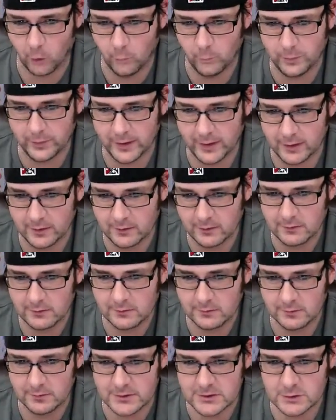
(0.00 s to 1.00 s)
OB, and
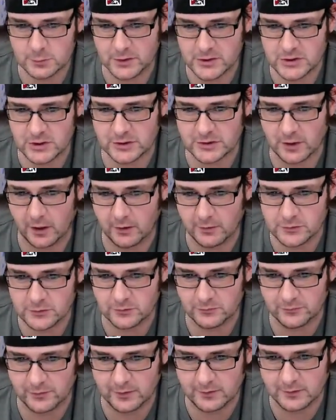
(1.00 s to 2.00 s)
switched it to
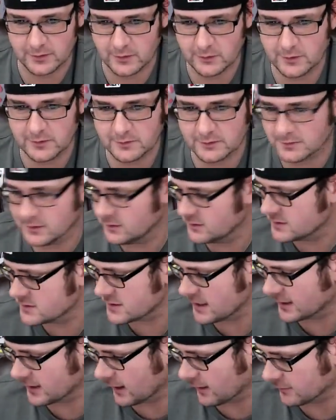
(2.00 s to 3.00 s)
ultra. You didn't. You
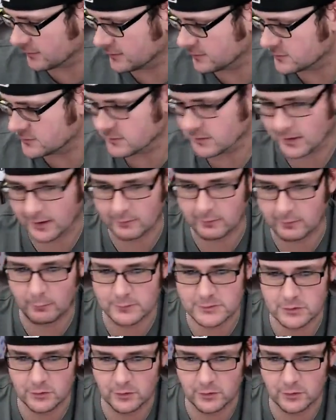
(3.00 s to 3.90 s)
didn't say carnage. I, I